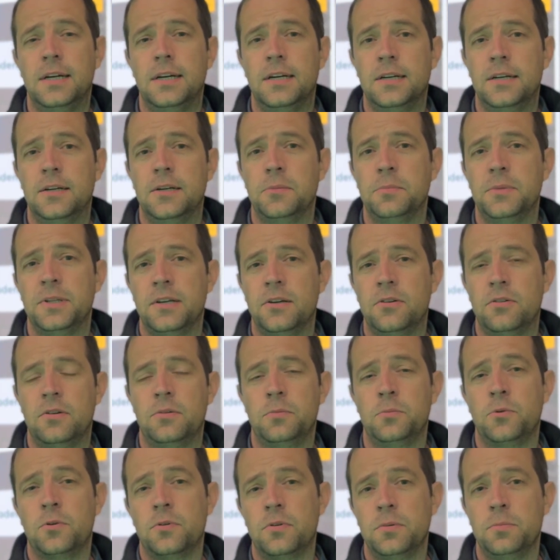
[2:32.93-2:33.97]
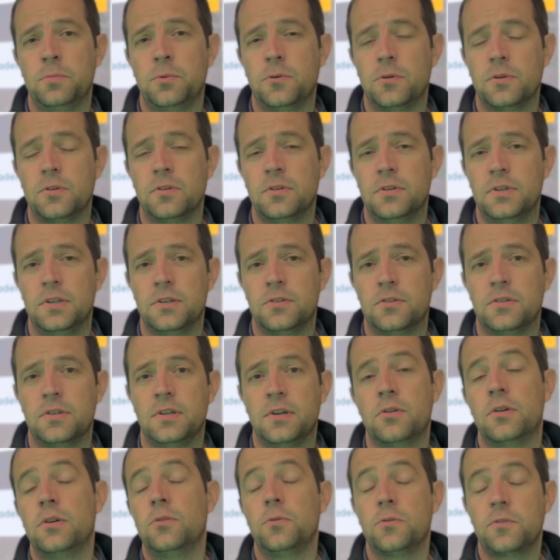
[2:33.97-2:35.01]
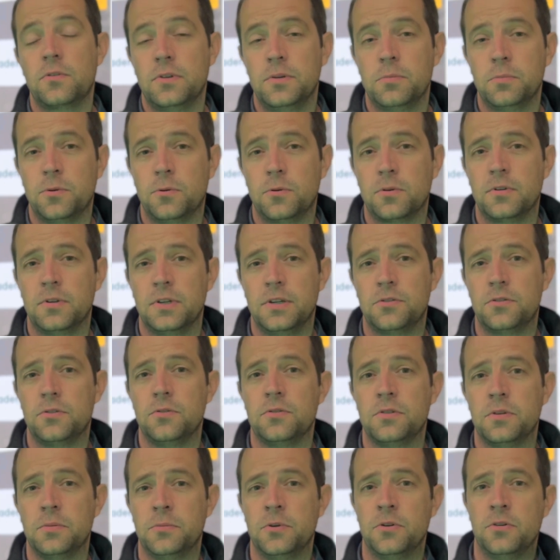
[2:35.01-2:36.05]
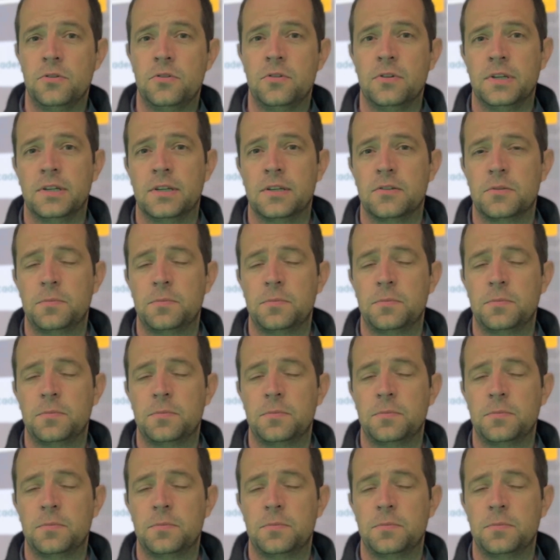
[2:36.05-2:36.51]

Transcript: But there are also important issues emerging,